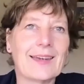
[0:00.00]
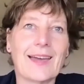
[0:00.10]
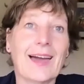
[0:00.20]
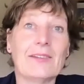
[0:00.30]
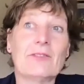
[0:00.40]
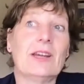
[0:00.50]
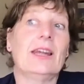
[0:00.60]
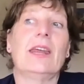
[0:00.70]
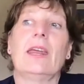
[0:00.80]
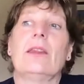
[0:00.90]
And
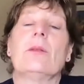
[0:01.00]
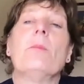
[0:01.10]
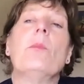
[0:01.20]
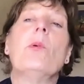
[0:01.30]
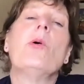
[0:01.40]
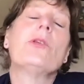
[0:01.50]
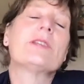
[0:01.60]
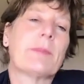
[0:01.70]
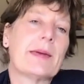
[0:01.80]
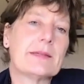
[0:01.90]
really, the more the
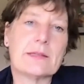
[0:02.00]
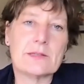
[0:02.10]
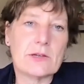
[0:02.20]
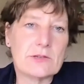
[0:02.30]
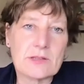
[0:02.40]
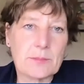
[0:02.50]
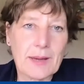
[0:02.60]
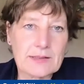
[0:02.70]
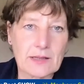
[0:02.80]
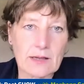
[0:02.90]
space is used, the
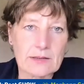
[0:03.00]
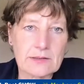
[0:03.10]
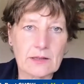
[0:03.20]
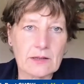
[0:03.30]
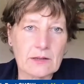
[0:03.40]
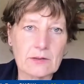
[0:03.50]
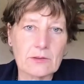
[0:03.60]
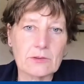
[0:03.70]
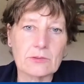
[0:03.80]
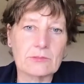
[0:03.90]
better. So
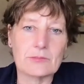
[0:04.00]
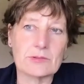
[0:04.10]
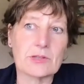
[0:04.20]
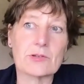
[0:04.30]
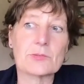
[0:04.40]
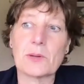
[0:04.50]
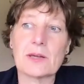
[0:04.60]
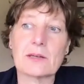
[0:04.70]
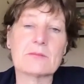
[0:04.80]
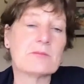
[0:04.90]
as long as we
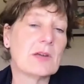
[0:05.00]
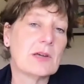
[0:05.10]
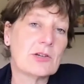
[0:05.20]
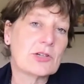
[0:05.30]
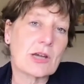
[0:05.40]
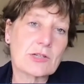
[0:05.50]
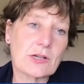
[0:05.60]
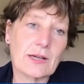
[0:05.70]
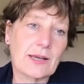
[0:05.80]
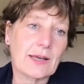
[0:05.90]
can schedule
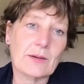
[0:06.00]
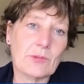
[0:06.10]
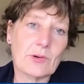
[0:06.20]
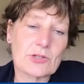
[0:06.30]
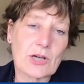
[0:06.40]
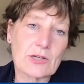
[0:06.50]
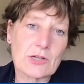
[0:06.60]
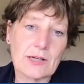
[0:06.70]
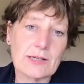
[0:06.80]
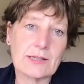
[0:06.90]
it in, we'll schedule
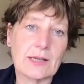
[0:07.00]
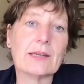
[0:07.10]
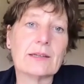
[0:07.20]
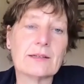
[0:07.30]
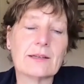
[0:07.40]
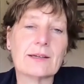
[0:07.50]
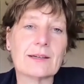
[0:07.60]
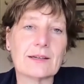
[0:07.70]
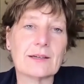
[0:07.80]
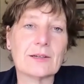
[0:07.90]
it in.
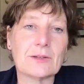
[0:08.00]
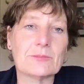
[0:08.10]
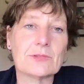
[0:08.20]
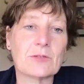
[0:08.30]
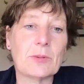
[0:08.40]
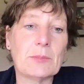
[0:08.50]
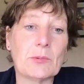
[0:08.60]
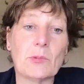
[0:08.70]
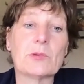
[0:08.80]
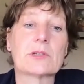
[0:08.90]
So if people
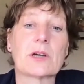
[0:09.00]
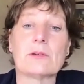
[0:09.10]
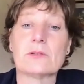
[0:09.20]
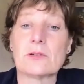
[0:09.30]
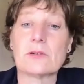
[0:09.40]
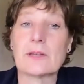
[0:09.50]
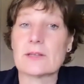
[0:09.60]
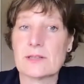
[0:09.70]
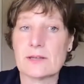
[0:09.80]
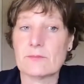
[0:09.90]
want to go and do things,
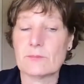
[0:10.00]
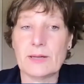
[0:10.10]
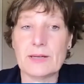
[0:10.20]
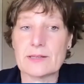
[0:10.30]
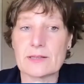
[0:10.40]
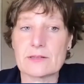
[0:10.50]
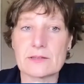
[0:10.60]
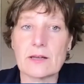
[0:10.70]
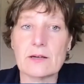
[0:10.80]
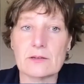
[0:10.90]
then please let us
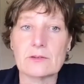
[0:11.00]
know.